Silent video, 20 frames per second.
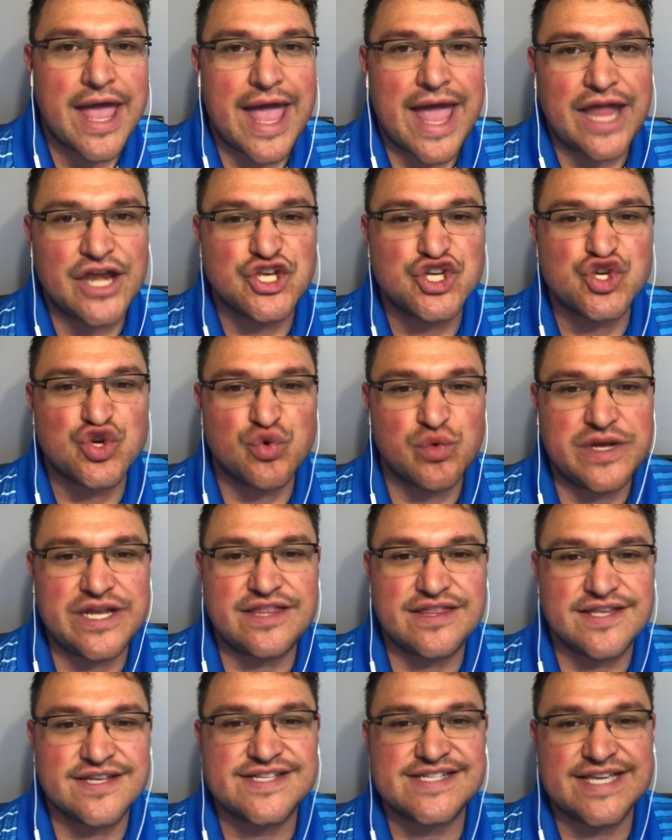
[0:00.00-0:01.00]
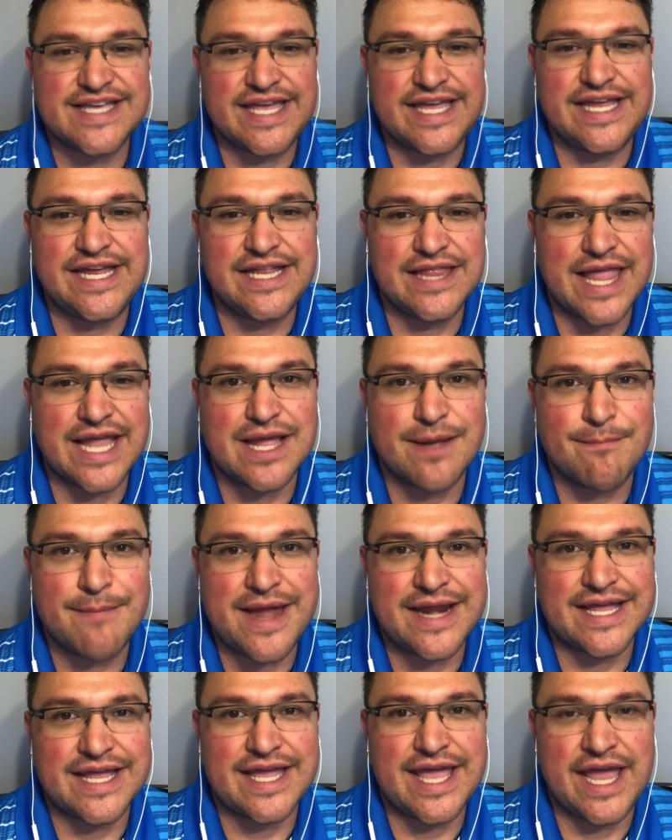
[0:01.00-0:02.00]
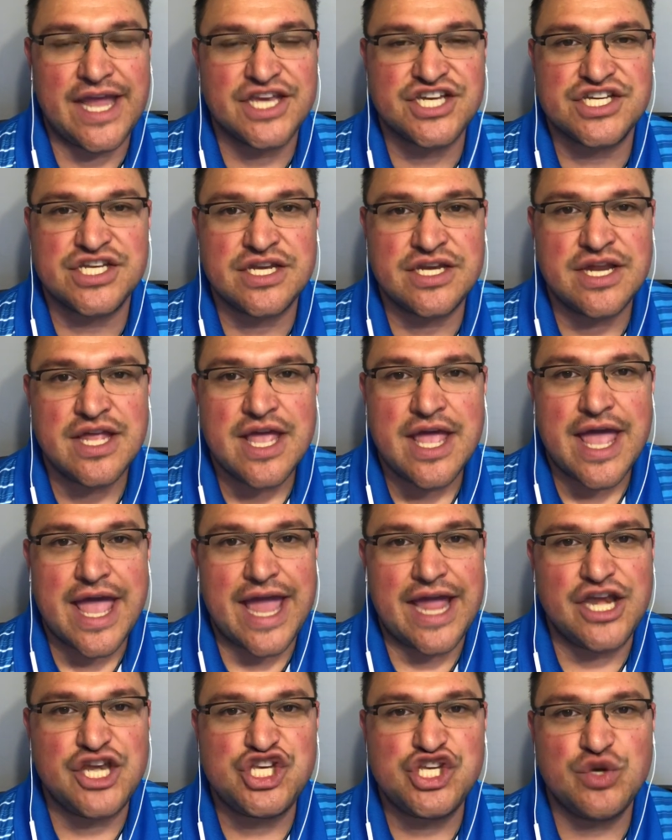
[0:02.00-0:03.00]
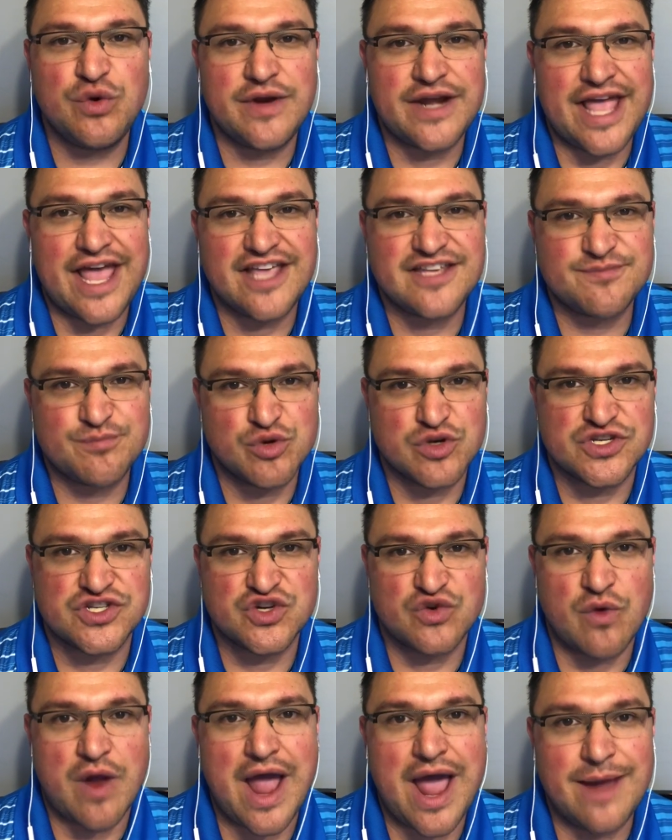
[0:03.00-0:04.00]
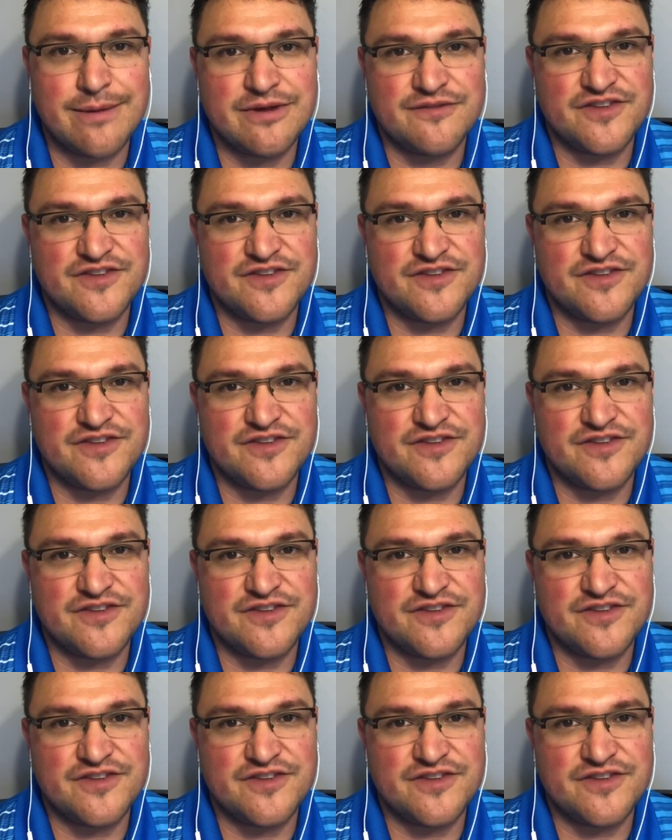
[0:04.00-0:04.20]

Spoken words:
and treat this key like a medication and do it as prescribed.